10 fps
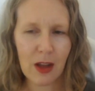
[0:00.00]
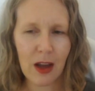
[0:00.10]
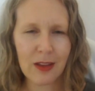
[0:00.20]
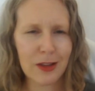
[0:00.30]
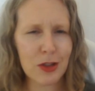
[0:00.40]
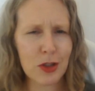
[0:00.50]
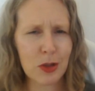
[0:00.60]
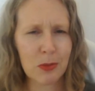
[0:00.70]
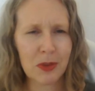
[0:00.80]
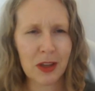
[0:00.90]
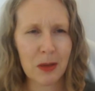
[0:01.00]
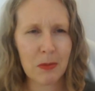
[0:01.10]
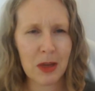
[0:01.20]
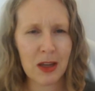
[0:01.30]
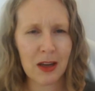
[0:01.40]
And there's something
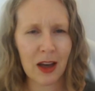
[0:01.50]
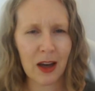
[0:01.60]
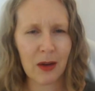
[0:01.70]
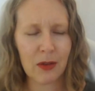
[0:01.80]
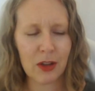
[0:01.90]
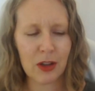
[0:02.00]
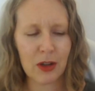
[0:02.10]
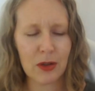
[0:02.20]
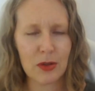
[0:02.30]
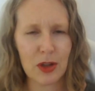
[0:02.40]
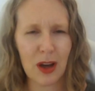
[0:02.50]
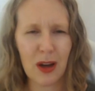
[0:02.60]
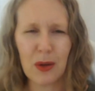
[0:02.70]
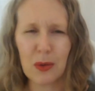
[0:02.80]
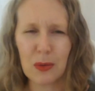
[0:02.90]
in me now that goes,
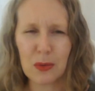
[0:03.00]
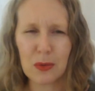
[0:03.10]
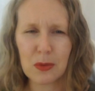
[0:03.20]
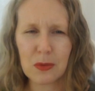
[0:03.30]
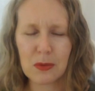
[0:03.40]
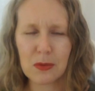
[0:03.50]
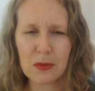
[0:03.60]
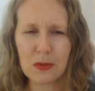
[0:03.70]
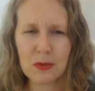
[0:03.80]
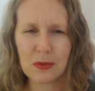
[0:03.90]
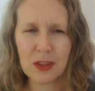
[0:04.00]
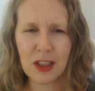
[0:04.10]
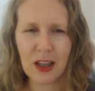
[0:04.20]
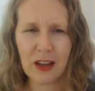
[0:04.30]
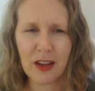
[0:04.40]
oh,
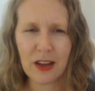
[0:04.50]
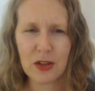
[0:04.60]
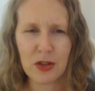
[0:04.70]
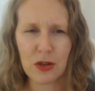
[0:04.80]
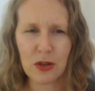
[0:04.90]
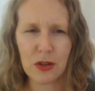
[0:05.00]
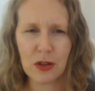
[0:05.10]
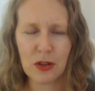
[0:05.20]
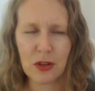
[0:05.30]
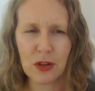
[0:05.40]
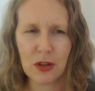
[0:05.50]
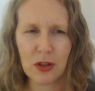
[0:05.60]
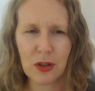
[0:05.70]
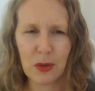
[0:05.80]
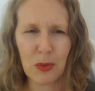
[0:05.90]
yeah, that's not
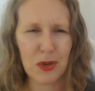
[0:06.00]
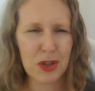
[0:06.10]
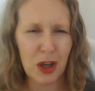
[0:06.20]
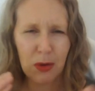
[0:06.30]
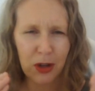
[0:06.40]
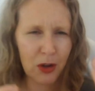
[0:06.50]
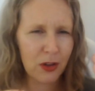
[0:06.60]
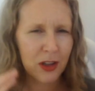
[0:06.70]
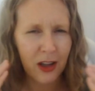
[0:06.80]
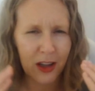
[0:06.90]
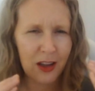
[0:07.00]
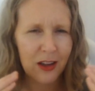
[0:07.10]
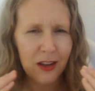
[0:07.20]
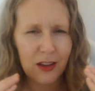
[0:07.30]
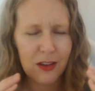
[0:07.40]
what's going on in
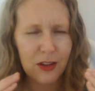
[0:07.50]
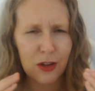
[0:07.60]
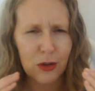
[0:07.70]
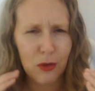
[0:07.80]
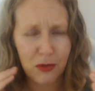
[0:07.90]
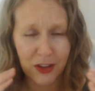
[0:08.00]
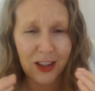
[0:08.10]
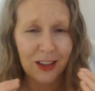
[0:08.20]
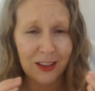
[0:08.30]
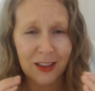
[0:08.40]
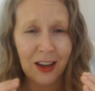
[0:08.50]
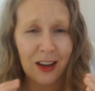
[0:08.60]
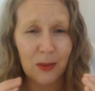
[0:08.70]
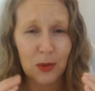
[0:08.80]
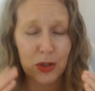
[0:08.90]
here. You're feeling
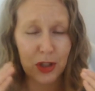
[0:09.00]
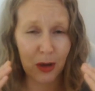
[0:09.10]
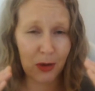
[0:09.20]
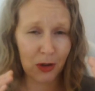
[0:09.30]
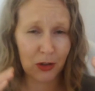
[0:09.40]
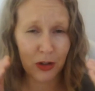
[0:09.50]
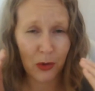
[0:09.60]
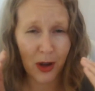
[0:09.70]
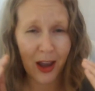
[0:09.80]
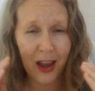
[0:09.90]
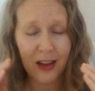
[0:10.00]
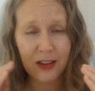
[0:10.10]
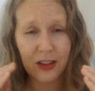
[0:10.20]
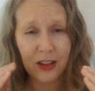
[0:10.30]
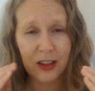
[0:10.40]
that. What's going on in your
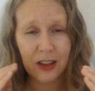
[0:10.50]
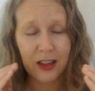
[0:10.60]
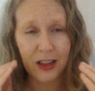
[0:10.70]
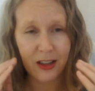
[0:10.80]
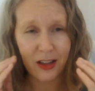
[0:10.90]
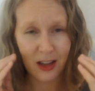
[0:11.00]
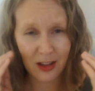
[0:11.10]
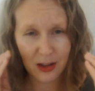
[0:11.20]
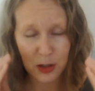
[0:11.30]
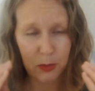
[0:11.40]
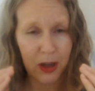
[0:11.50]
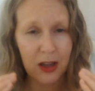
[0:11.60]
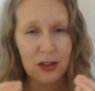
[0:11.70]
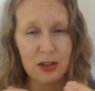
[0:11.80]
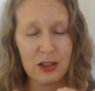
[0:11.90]
head, in that
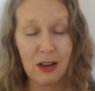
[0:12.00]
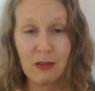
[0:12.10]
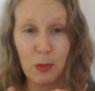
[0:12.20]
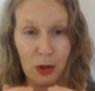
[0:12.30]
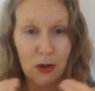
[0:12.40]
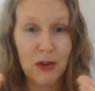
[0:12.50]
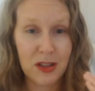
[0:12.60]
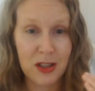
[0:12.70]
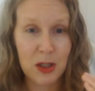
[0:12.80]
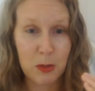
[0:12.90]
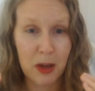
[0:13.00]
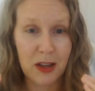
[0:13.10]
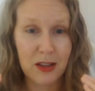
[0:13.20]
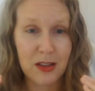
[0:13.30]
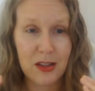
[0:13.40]
space? There isn't
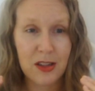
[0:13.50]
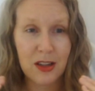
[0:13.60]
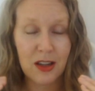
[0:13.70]
space.